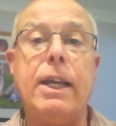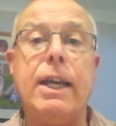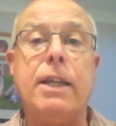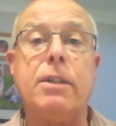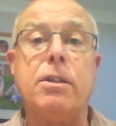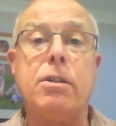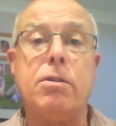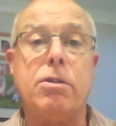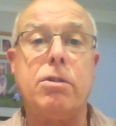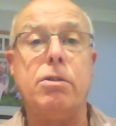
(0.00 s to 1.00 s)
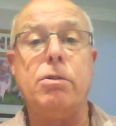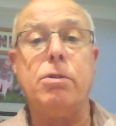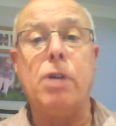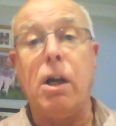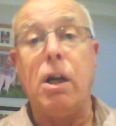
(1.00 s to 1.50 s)
and to
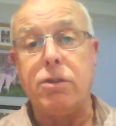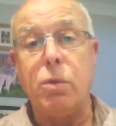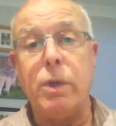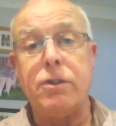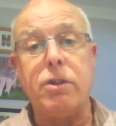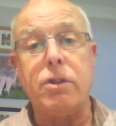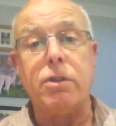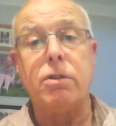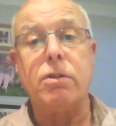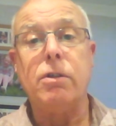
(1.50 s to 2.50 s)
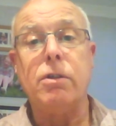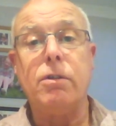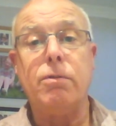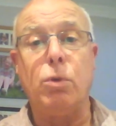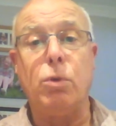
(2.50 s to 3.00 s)
answer questions
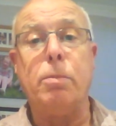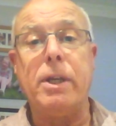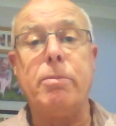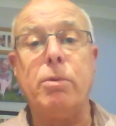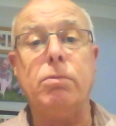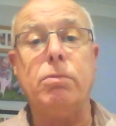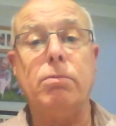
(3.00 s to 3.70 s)
for people